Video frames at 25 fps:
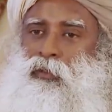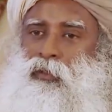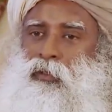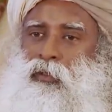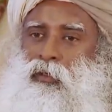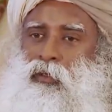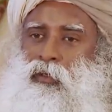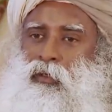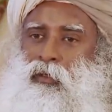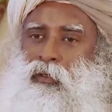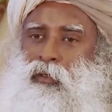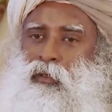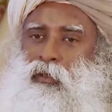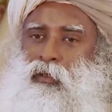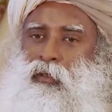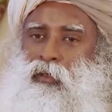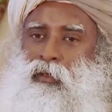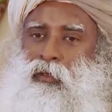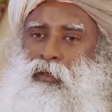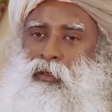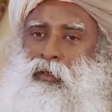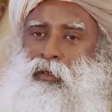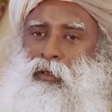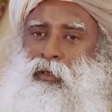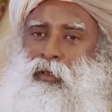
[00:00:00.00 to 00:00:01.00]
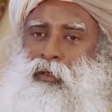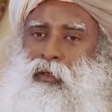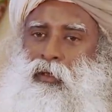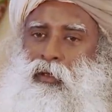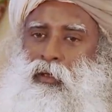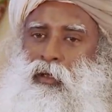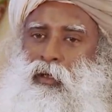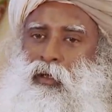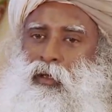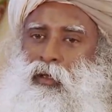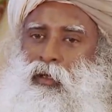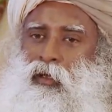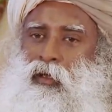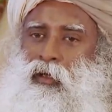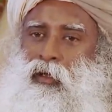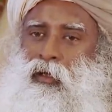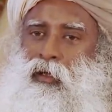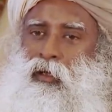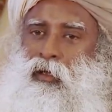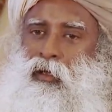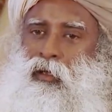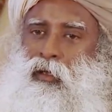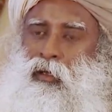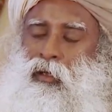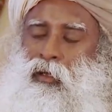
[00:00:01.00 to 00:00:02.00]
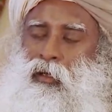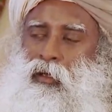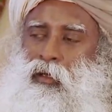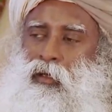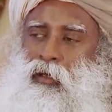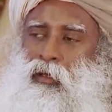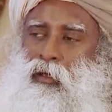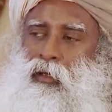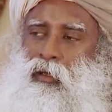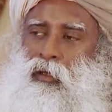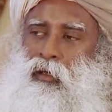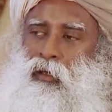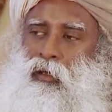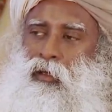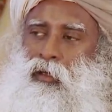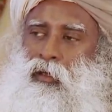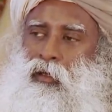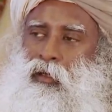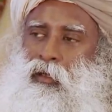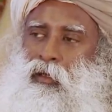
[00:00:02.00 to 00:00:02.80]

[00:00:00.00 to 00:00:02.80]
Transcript: (silence)